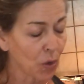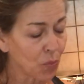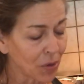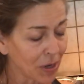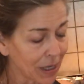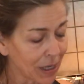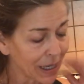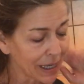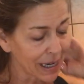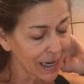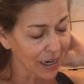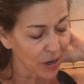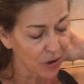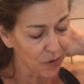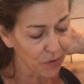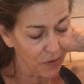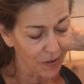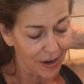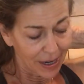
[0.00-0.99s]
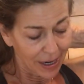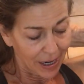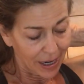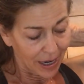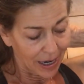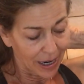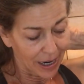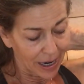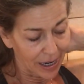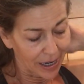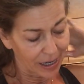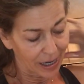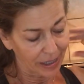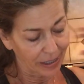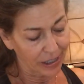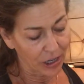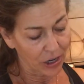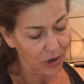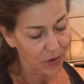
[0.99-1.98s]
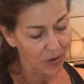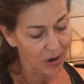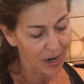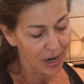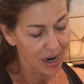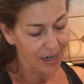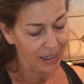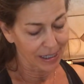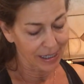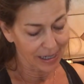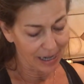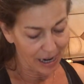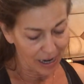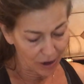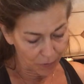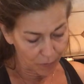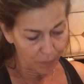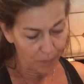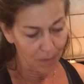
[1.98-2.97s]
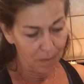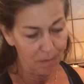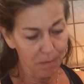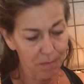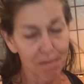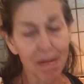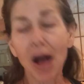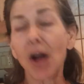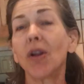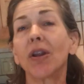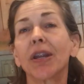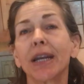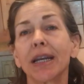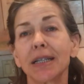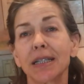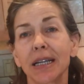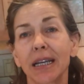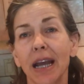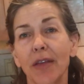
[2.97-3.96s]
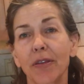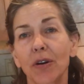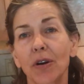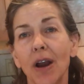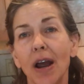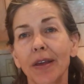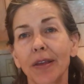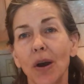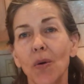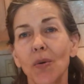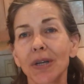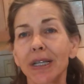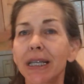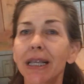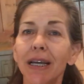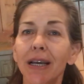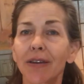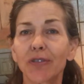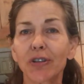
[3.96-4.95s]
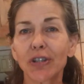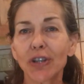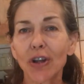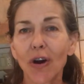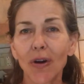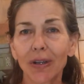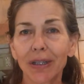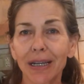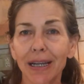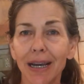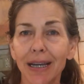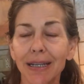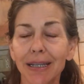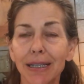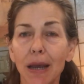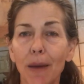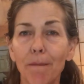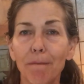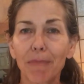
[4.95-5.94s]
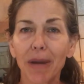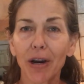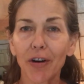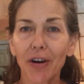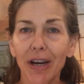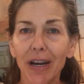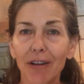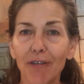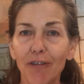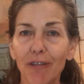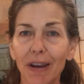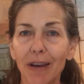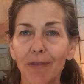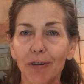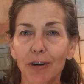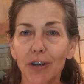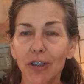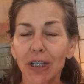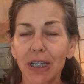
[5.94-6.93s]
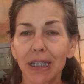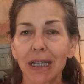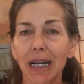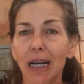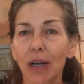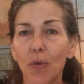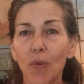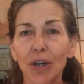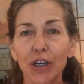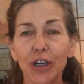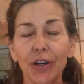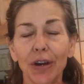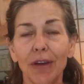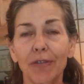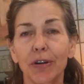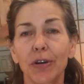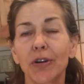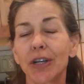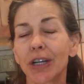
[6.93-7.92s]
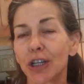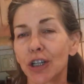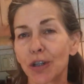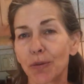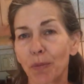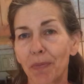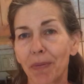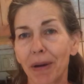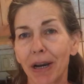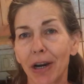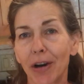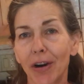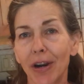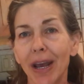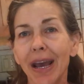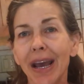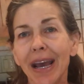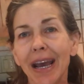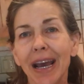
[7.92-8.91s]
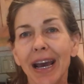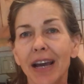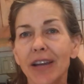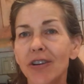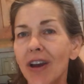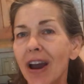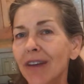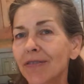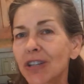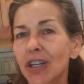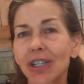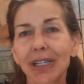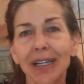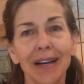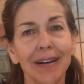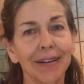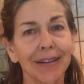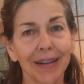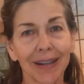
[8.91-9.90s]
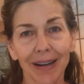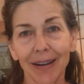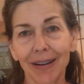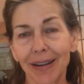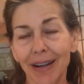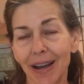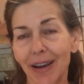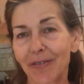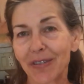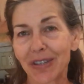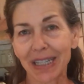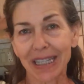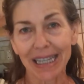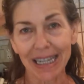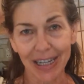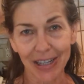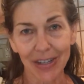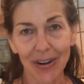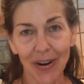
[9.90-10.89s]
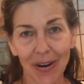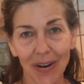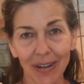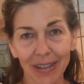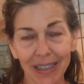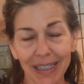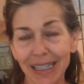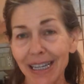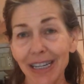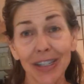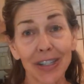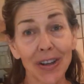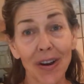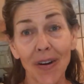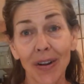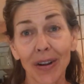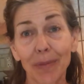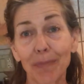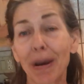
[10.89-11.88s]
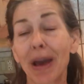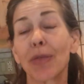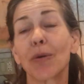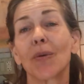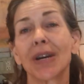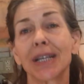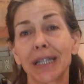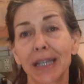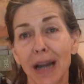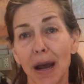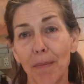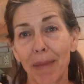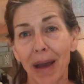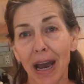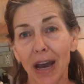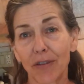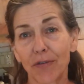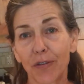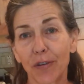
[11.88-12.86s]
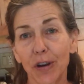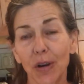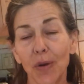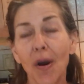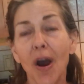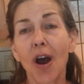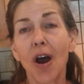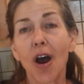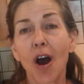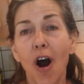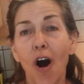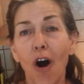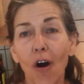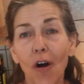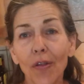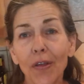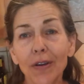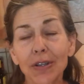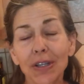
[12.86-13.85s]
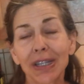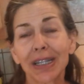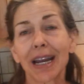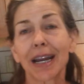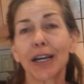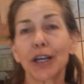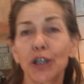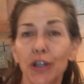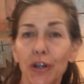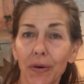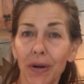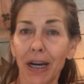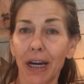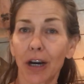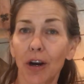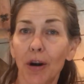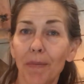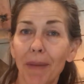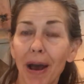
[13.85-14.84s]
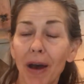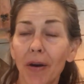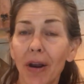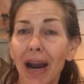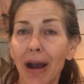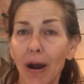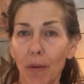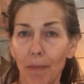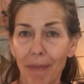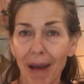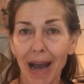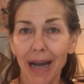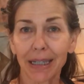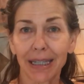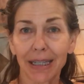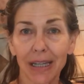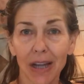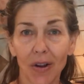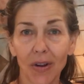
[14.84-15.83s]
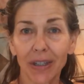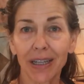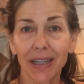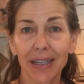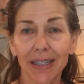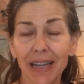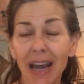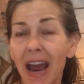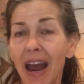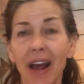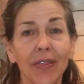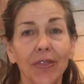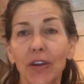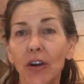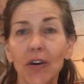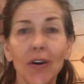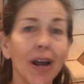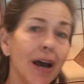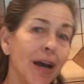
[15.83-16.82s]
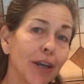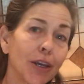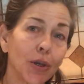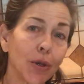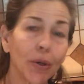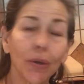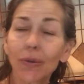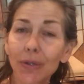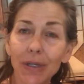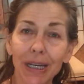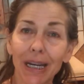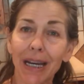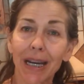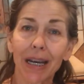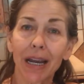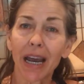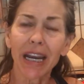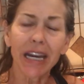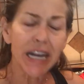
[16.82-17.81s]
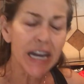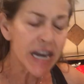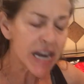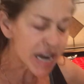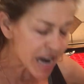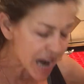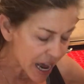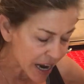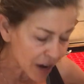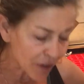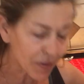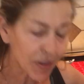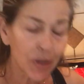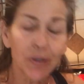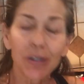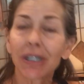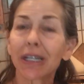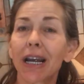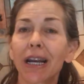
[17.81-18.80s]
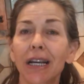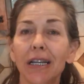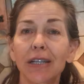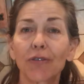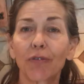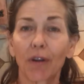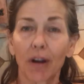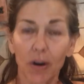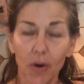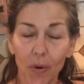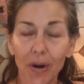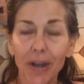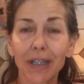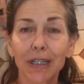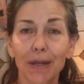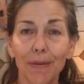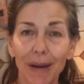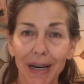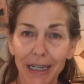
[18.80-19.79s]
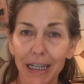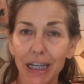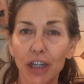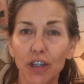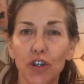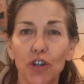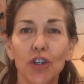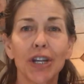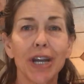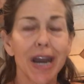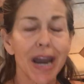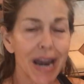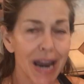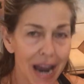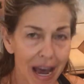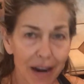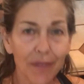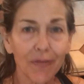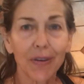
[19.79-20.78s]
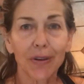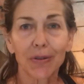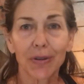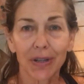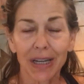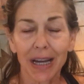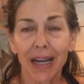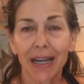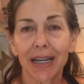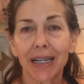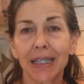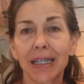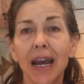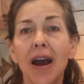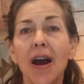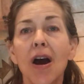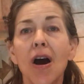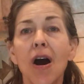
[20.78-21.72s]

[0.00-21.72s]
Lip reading: really give you know, a nice kind of melding together. I always think of salt as marrying flavors. It's like once you have your dish prepared and you have just a little of sea salt. Sea salt, by the way, is not bad for you. All those studies you hear about how bad salt is, they're not using, none of those studies, according to my teachers, none of those studies